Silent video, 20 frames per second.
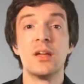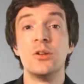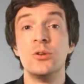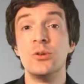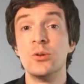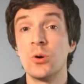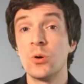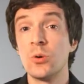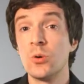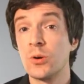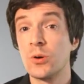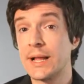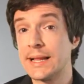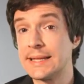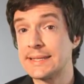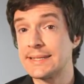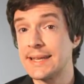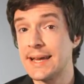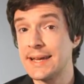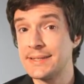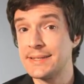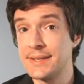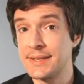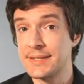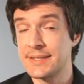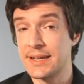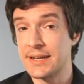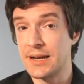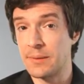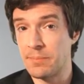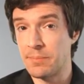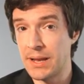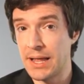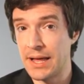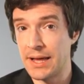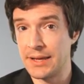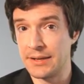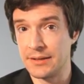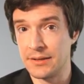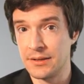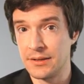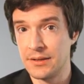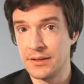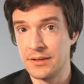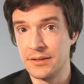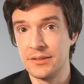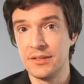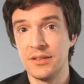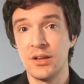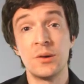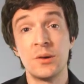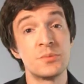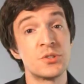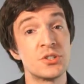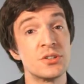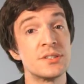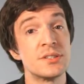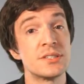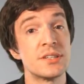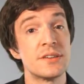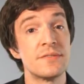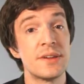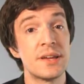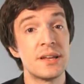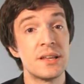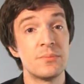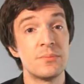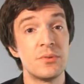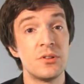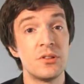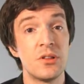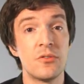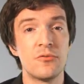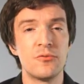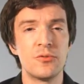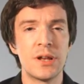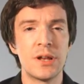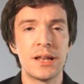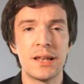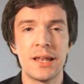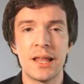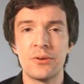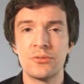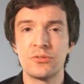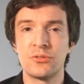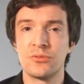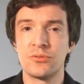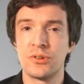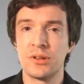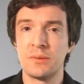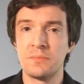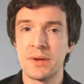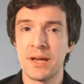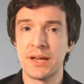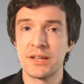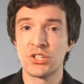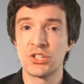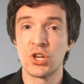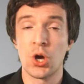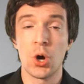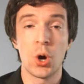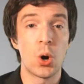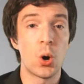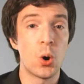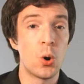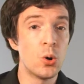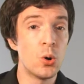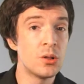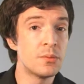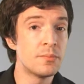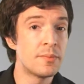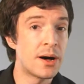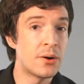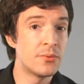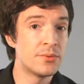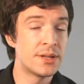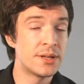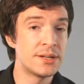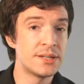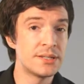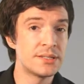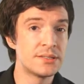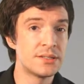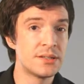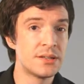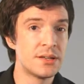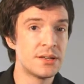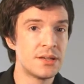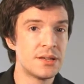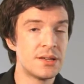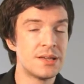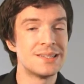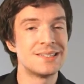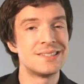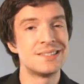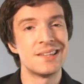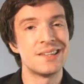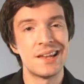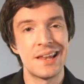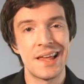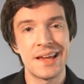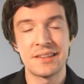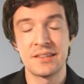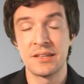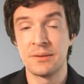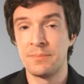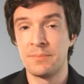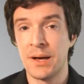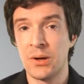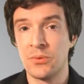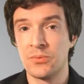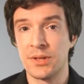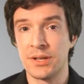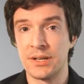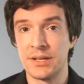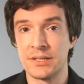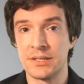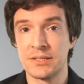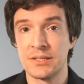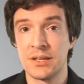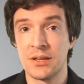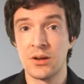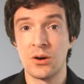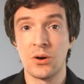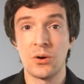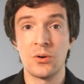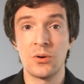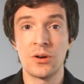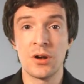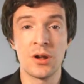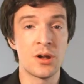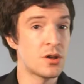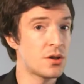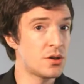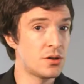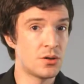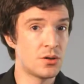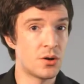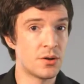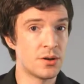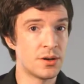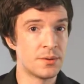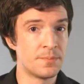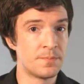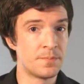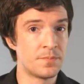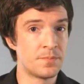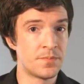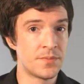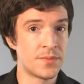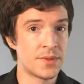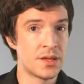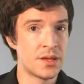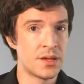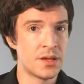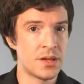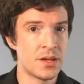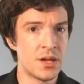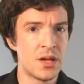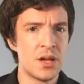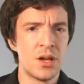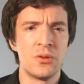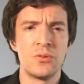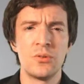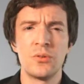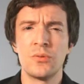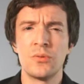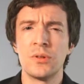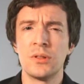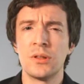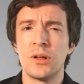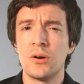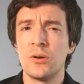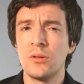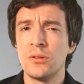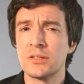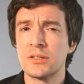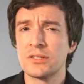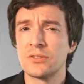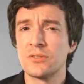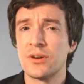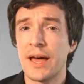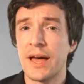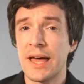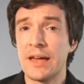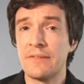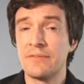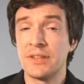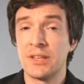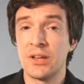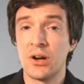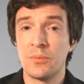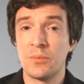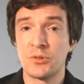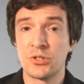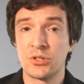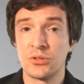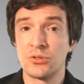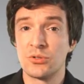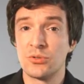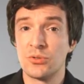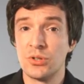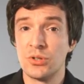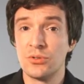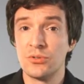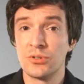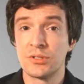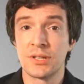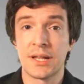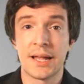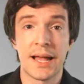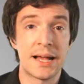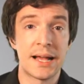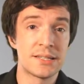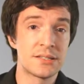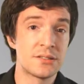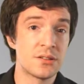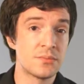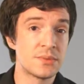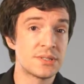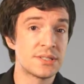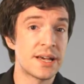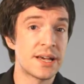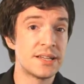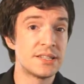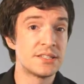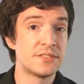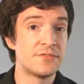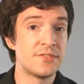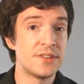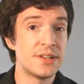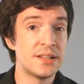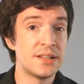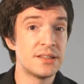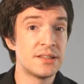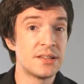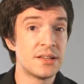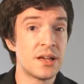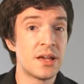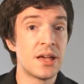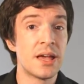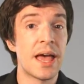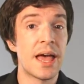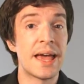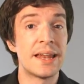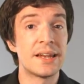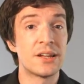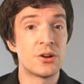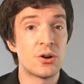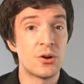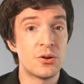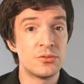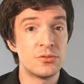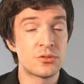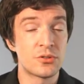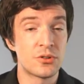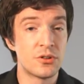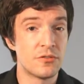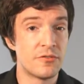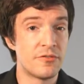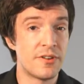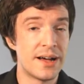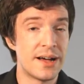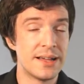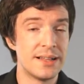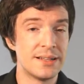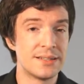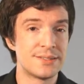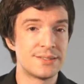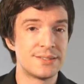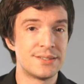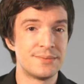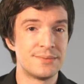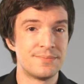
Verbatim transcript: no local sizings are applied, the options available will allow to remesh all boundaries, selected boundaries, or none. You will also have the option to use custom size fields and control files.